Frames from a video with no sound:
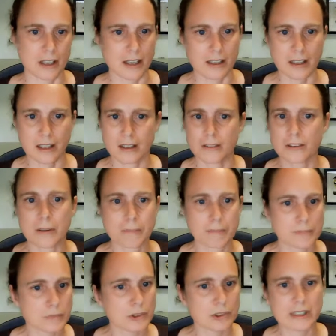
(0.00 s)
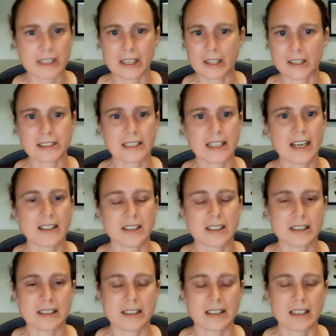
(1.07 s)
and they grew up doing art
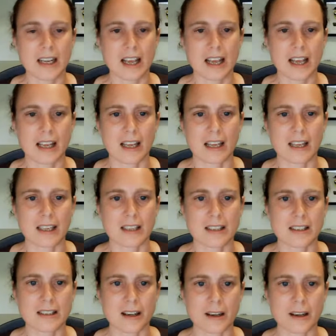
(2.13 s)
together. And